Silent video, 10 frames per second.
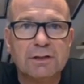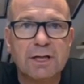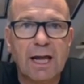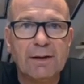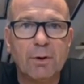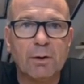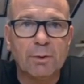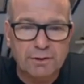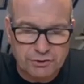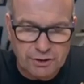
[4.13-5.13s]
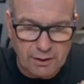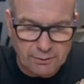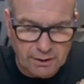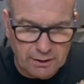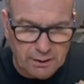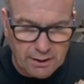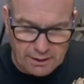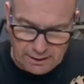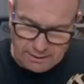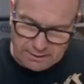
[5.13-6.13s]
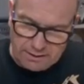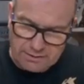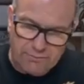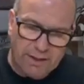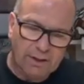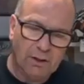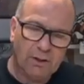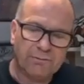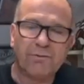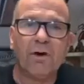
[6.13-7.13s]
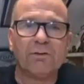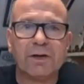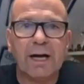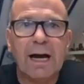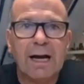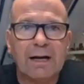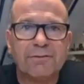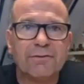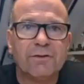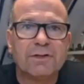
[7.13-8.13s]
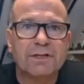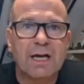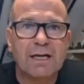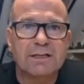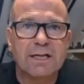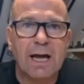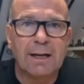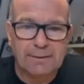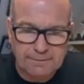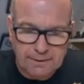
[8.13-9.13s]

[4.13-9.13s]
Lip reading: Today what I want to show you is this record 4.5 stay set.